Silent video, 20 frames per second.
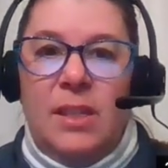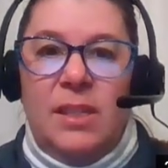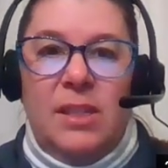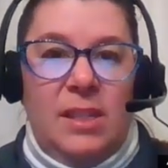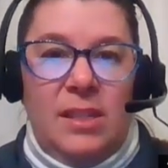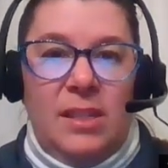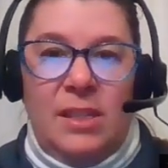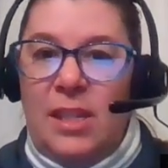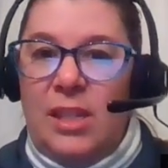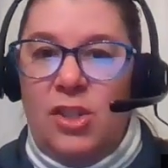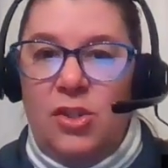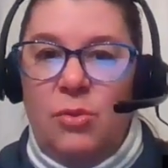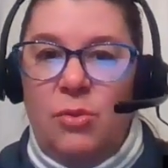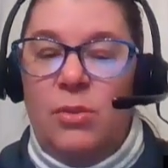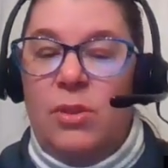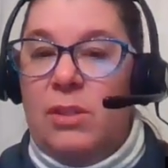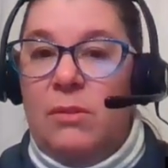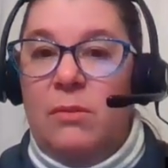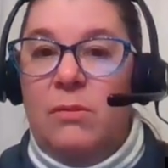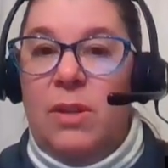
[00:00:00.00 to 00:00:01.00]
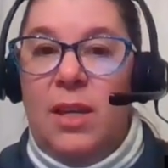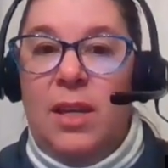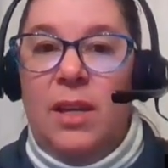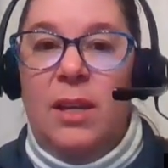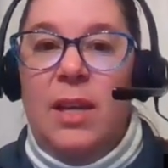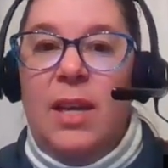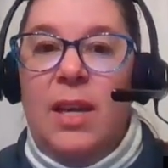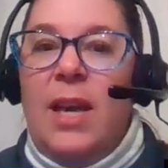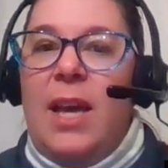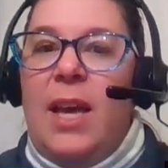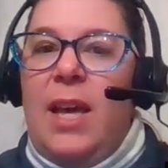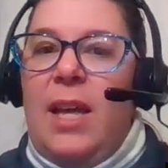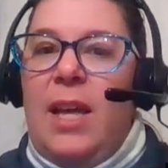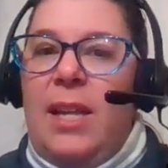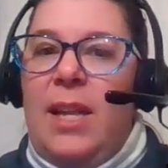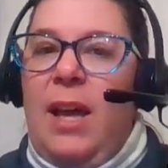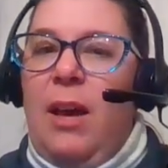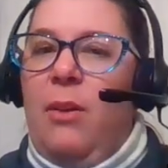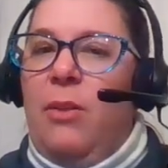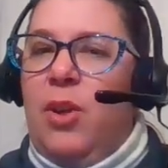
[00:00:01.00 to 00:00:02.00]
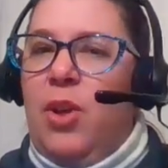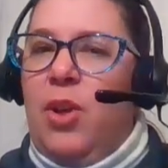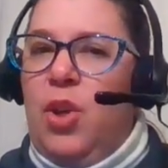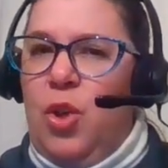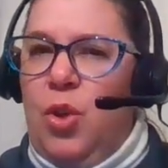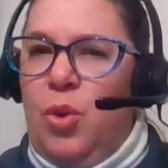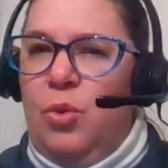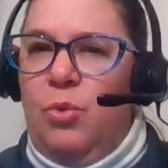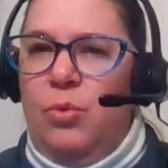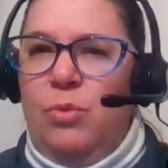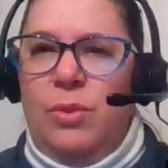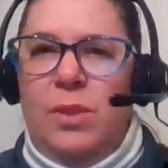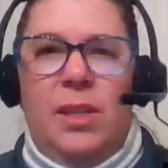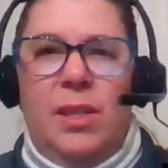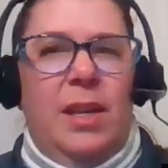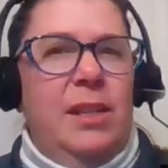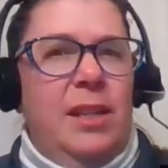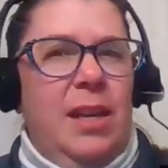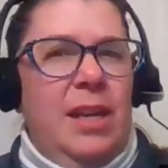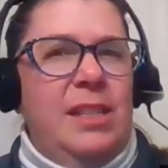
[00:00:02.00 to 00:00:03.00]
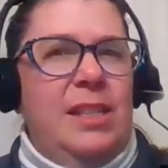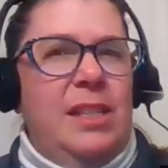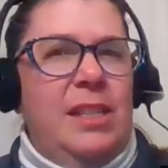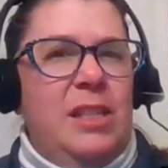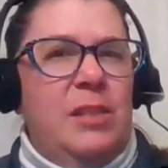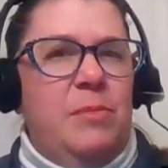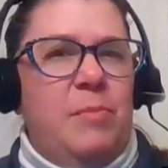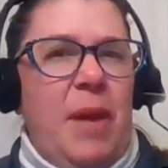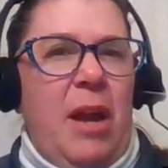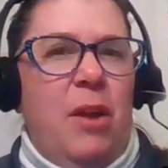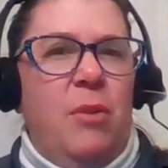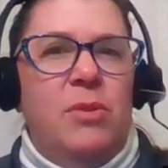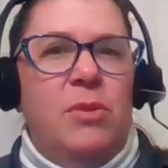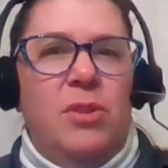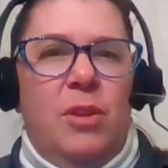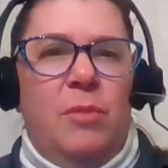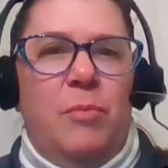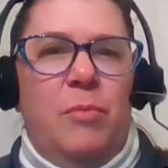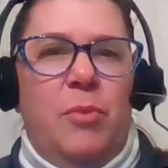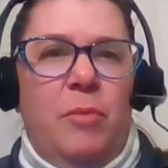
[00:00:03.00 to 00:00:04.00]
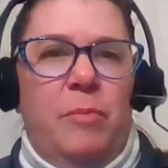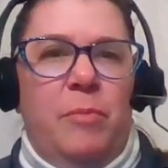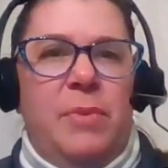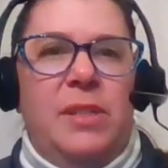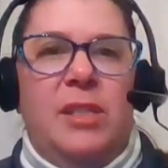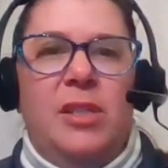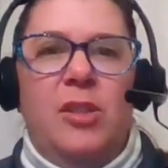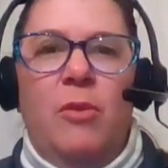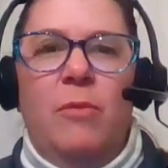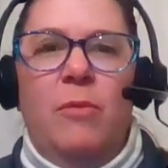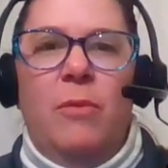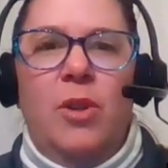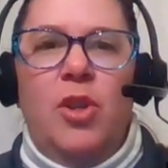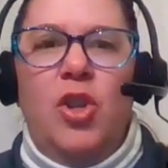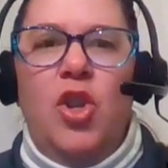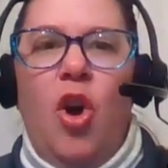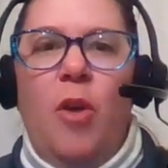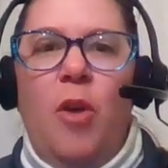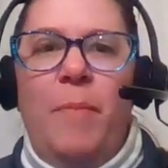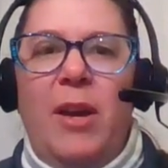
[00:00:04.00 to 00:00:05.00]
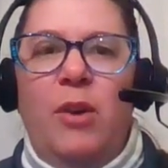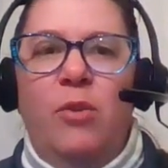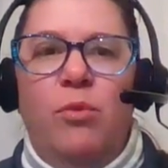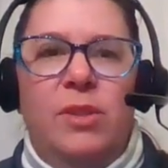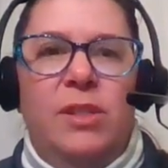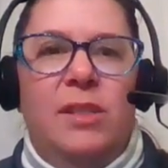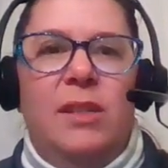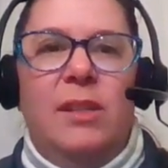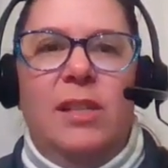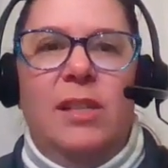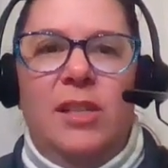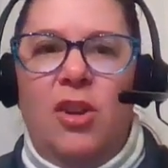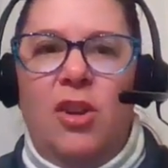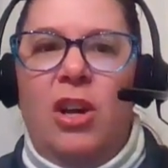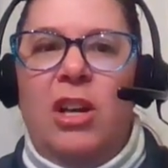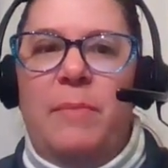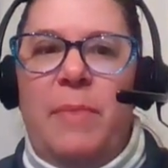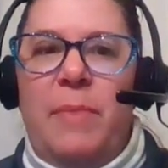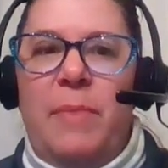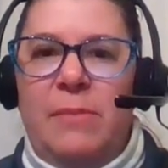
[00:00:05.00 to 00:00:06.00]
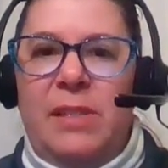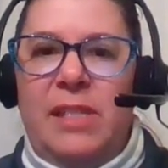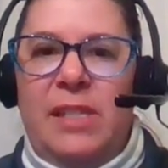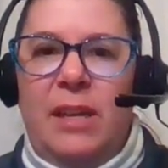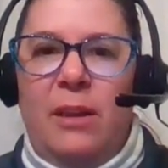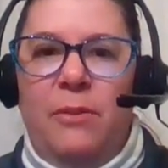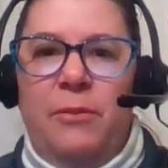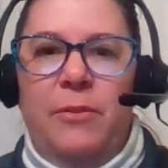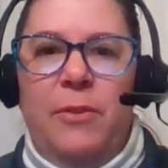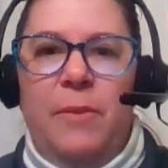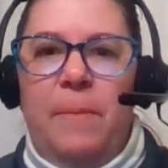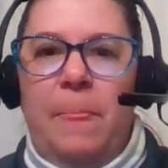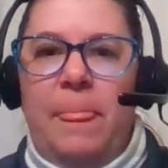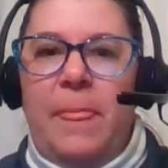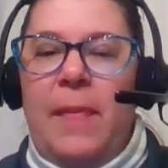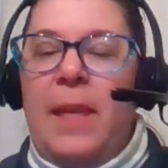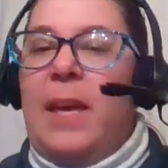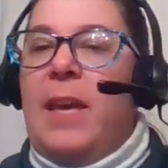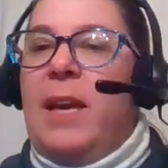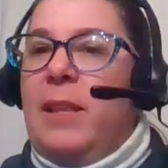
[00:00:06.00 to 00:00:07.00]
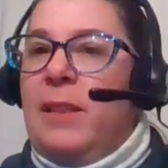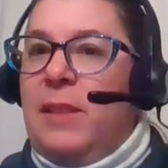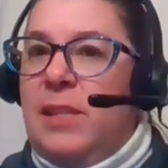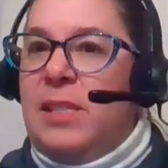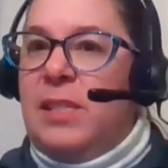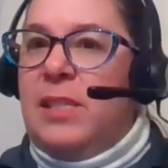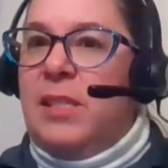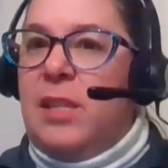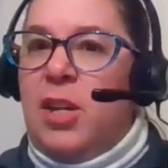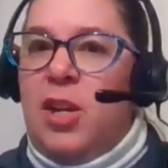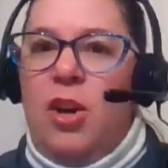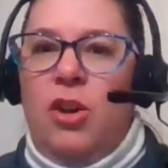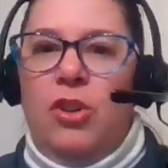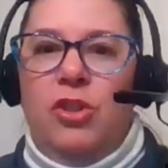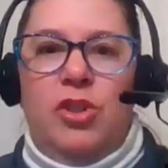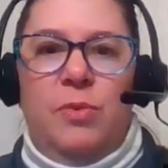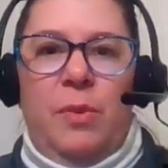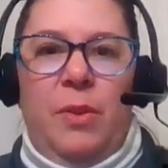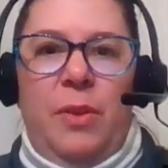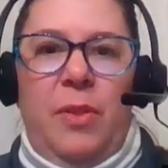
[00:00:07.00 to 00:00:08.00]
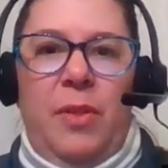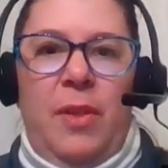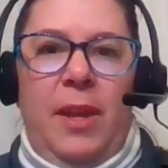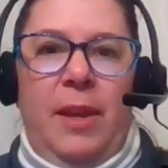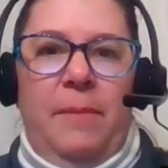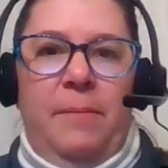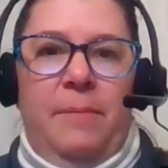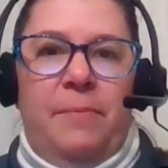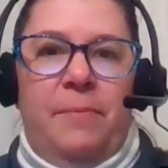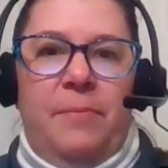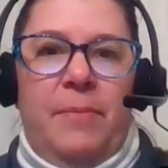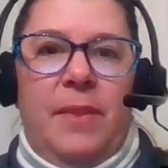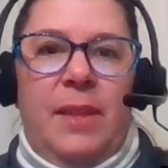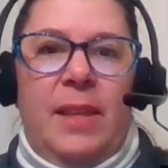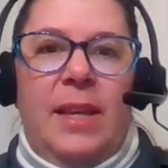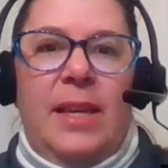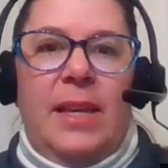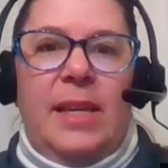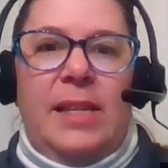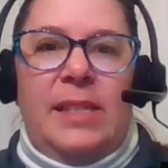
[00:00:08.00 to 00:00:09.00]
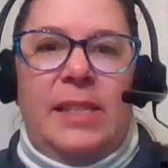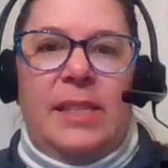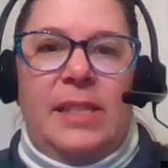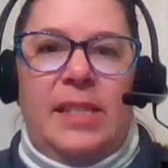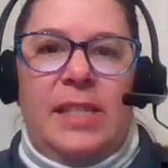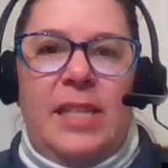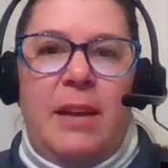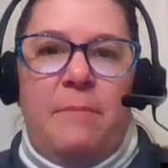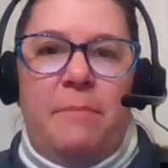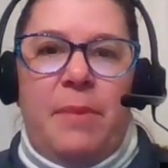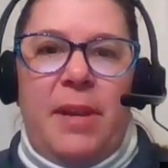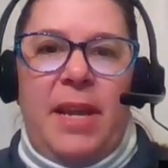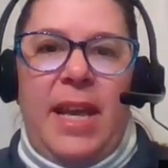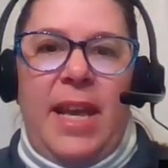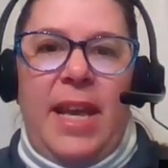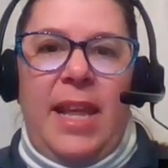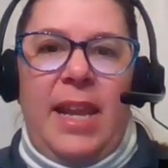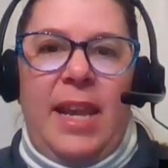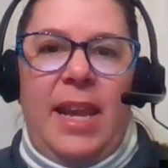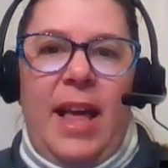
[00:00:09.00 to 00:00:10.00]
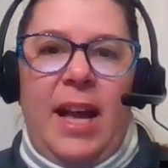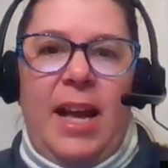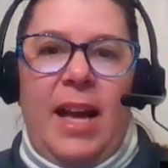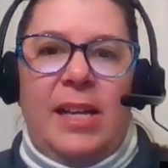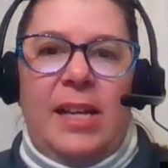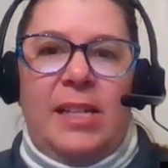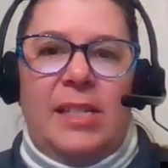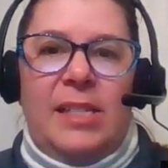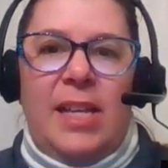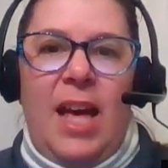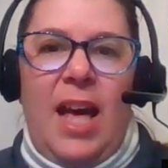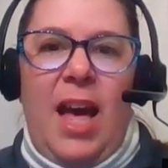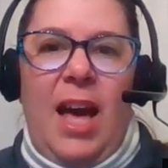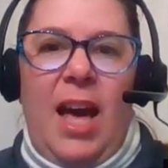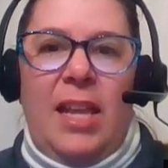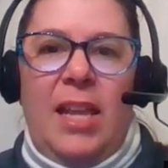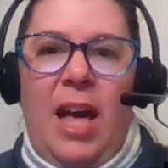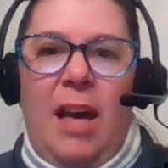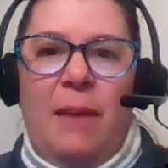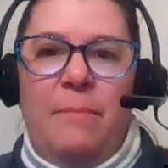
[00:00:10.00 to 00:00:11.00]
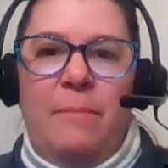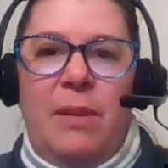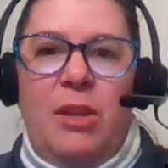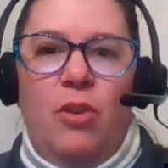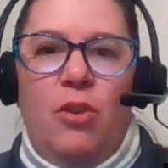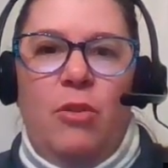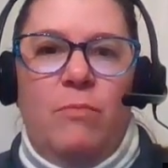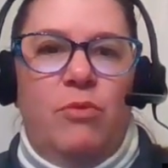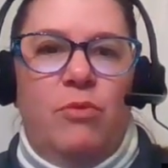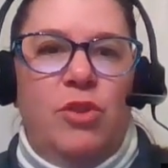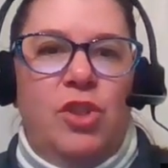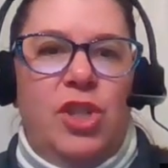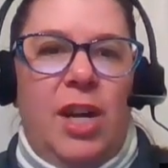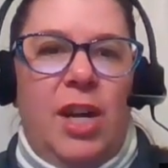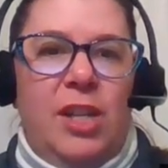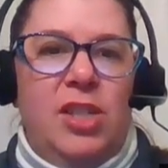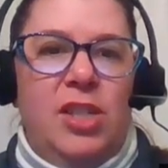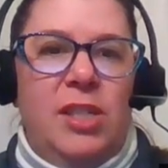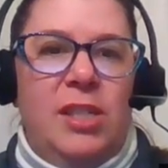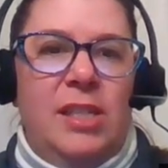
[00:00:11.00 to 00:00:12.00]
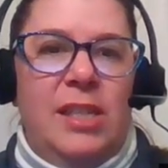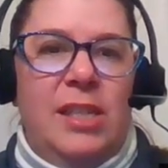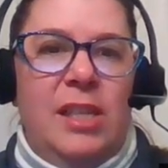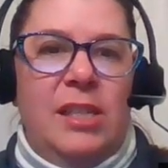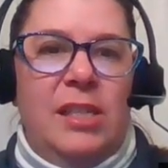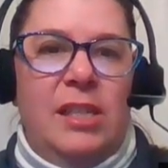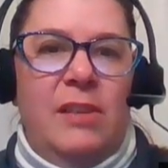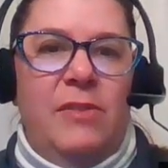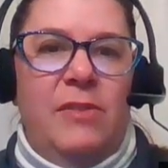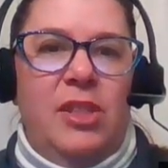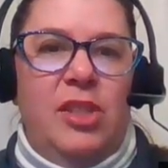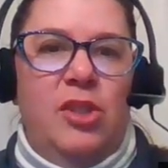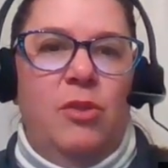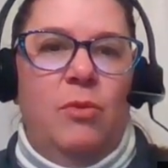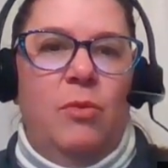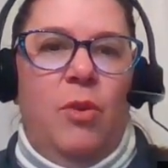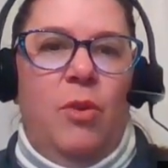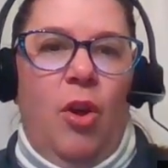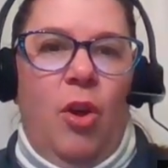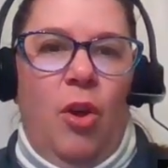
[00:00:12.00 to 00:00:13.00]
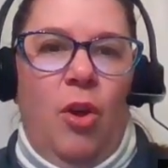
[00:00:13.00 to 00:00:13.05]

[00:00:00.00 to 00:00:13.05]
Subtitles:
Doesn't like chores. Okay. Now the who's. I did this backwards on purpose. So no me gustan. He's talking about himself. This is a cultural thing. Siempre en la casa han habido muchachas del servicio.